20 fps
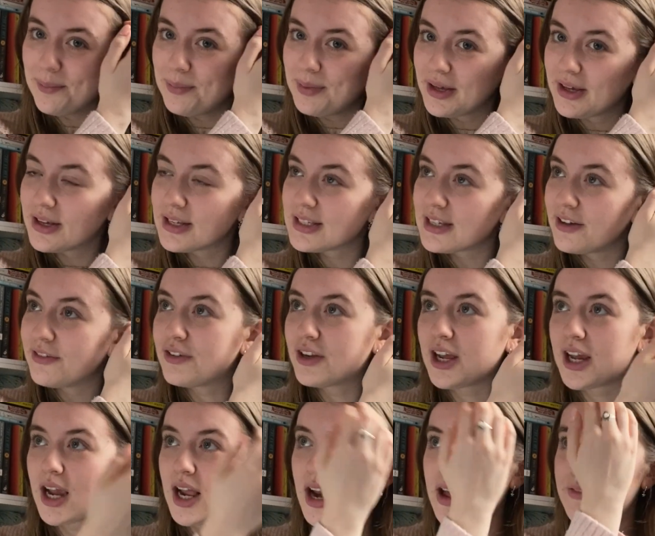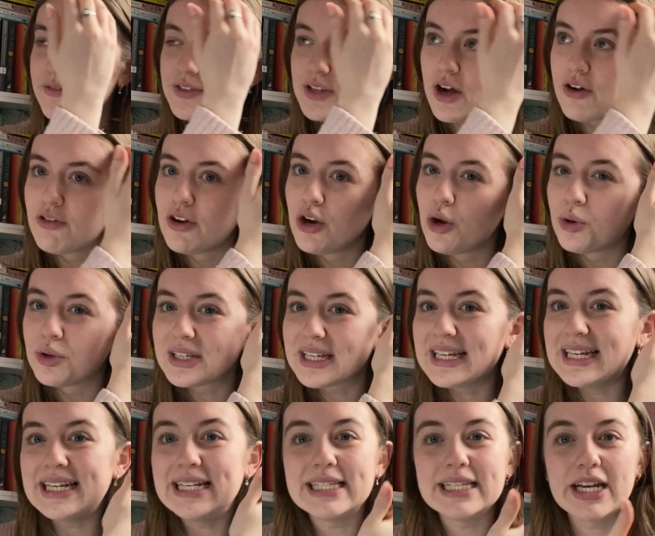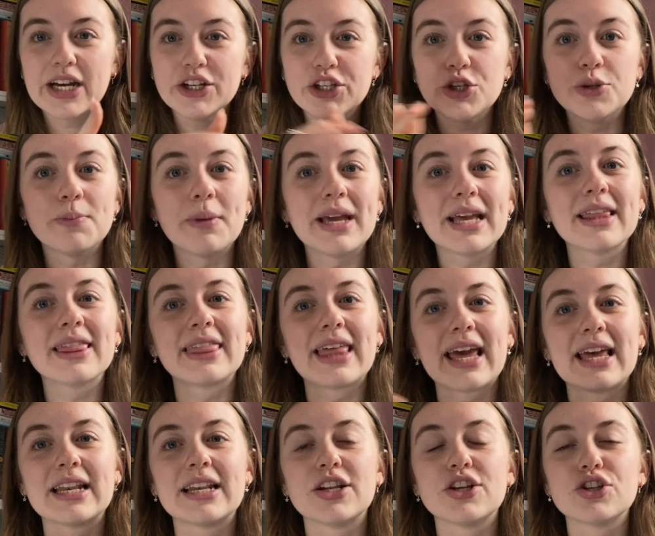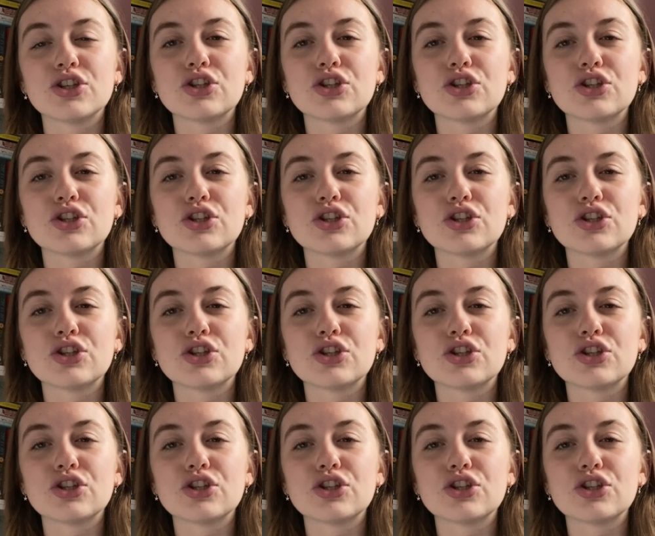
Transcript: because I feel like gloves are a lot easier to make than